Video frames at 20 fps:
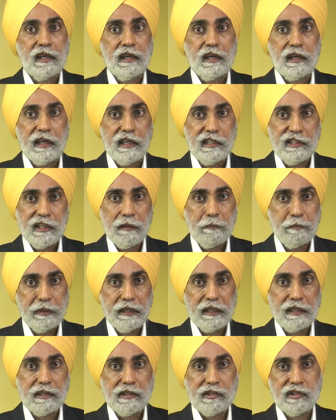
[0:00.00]

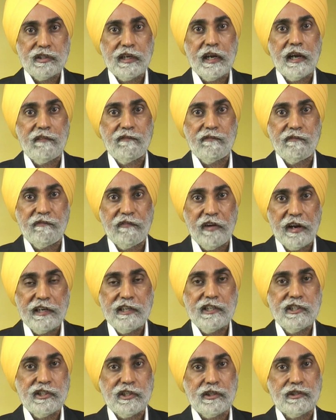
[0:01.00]
disappears and
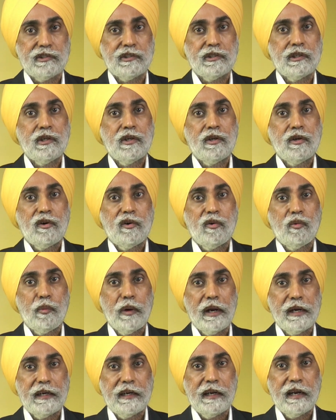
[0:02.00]
vanishes
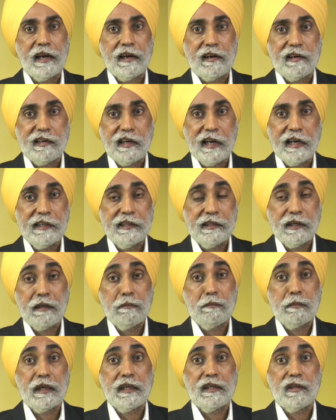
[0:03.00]
when
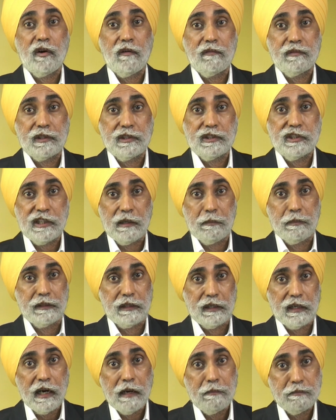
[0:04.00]
enlightenment of the
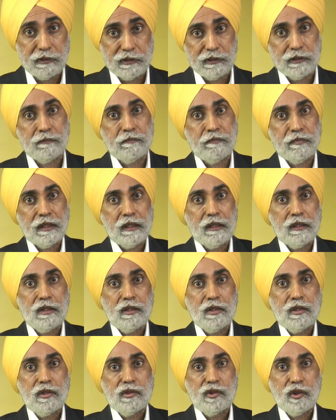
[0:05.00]
Shabd comes.
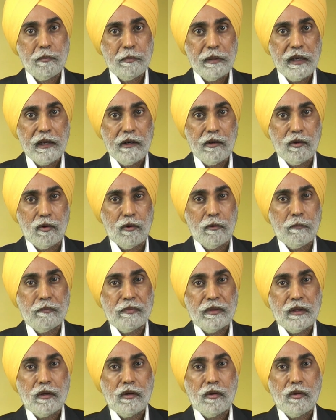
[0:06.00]
So, Pyareo,
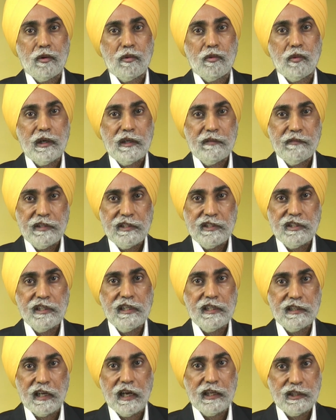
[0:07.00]
what we
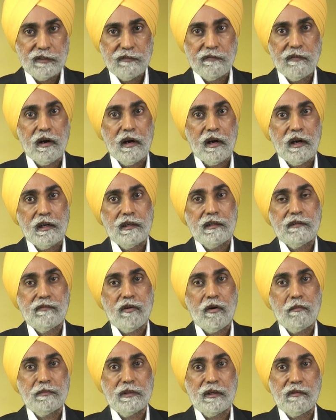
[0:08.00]
see thus far
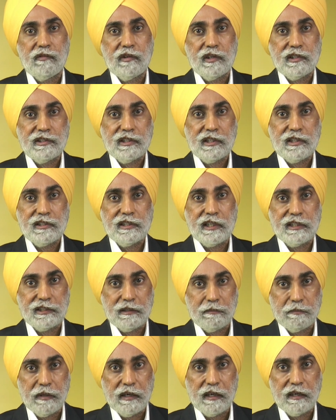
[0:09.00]
from the verses as
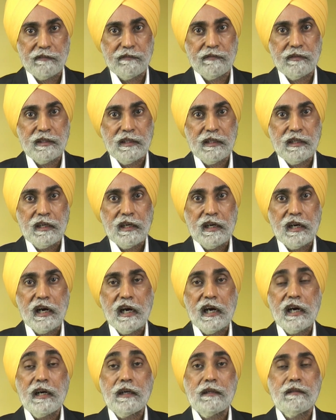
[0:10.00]
above
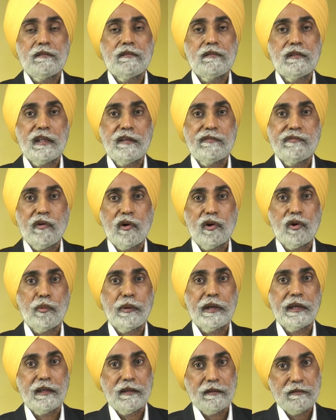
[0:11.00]
are the
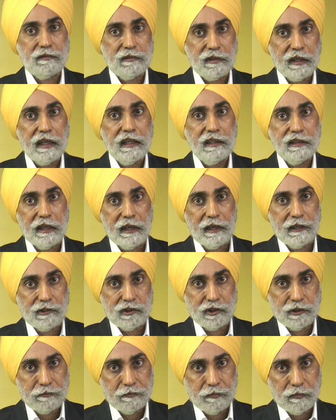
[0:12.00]
following three
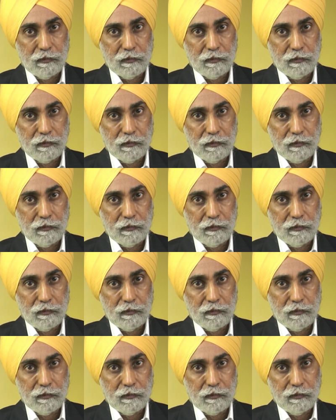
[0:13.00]
things.